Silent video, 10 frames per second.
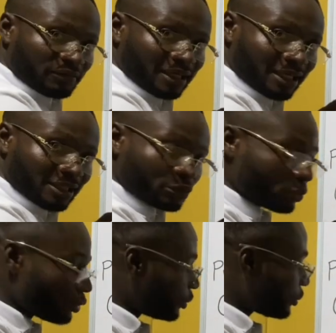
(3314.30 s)

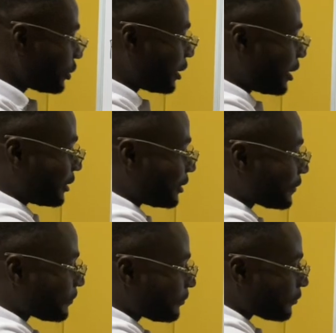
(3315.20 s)
understood that
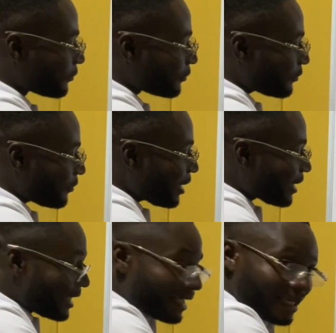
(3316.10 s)

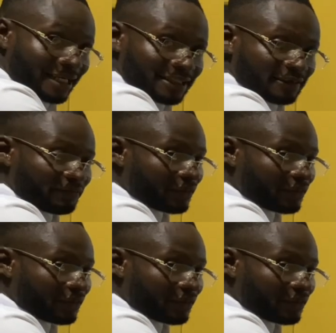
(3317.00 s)
the negative